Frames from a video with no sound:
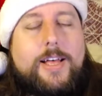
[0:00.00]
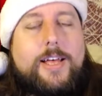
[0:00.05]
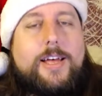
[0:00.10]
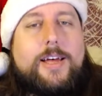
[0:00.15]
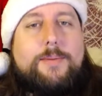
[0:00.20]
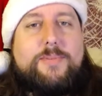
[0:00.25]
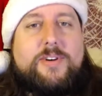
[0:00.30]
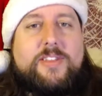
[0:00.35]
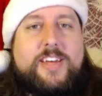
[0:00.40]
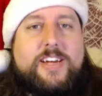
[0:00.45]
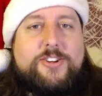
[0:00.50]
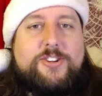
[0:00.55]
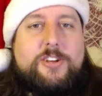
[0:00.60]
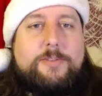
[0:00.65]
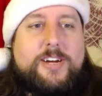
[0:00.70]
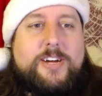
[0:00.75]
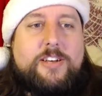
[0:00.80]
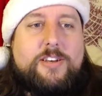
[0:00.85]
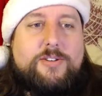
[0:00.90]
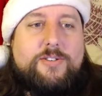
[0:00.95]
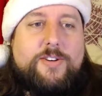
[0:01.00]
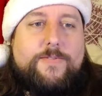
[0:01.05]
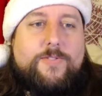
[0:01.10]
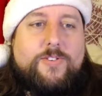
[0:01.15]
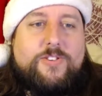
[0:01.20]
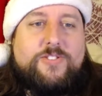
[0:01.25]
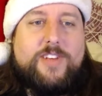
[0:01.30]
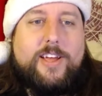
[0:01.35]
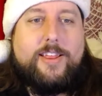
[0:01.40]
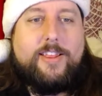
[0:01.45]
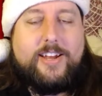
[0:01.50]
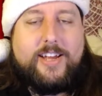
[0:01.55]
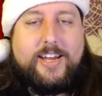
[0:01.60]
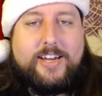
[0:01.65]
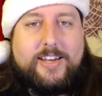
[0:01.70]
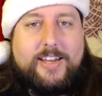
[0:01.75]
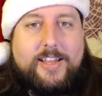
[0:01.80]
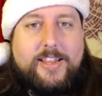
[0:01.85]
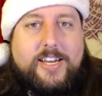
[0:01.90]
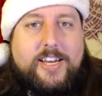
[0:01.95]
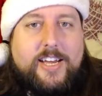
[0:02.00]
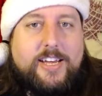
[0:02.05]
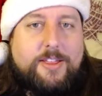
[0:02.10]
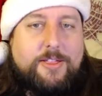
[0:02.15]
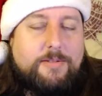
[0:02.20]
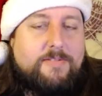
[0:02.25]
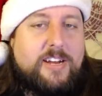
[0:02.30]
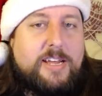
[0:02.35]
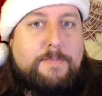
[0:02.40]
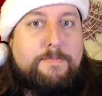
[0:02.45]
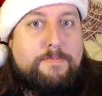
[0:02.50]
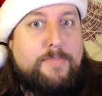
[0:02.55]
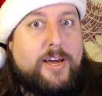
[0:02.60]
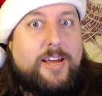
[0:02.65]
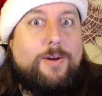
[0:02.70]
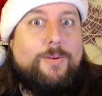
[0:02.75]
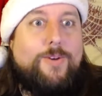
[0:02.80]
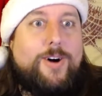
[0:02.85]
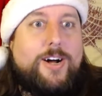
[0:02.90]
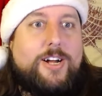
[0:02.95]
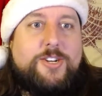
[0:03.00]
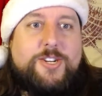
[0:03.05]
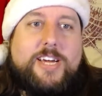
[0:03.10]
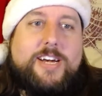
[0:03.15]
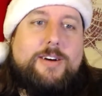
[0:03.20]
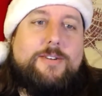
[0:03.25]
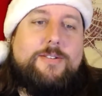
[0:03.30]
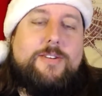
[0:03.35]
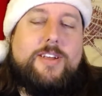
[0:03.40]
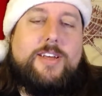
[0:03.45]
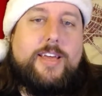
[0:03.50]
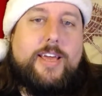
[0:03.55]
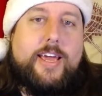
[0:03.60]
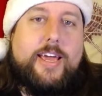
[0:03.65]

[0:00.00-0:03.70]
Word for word: But that should about do it for Silent Night, Deadly Night three. Better watch out.